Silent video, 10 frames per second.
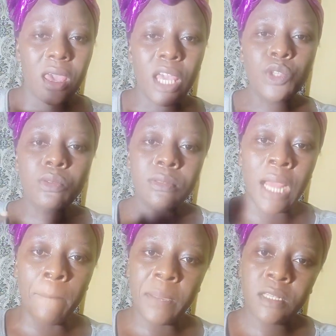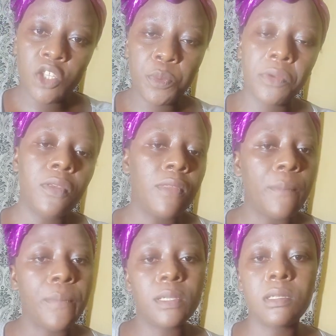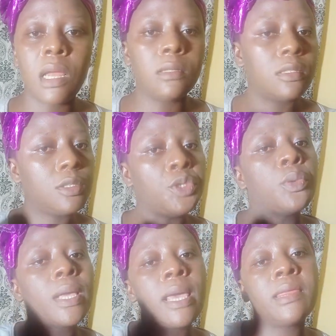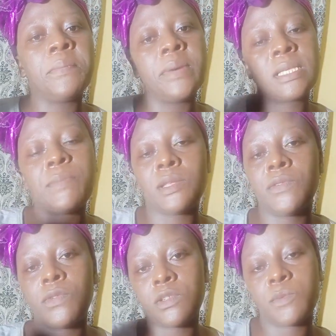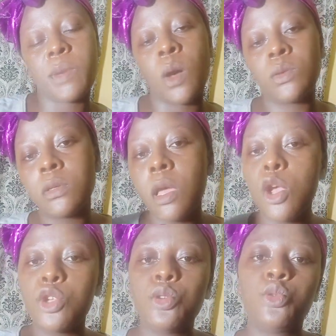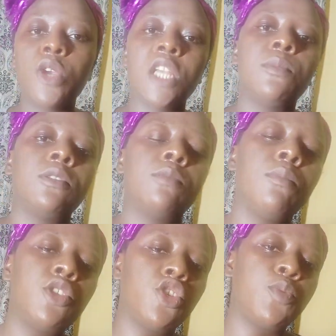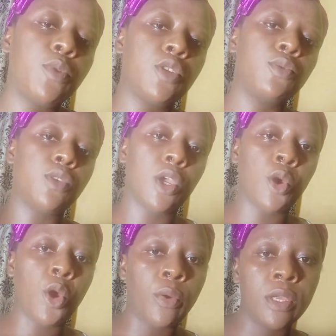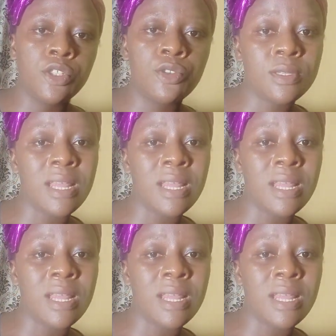it will dampen the spirit of that person and you won't get the best part of your spouse. So try as much as possible to encourage those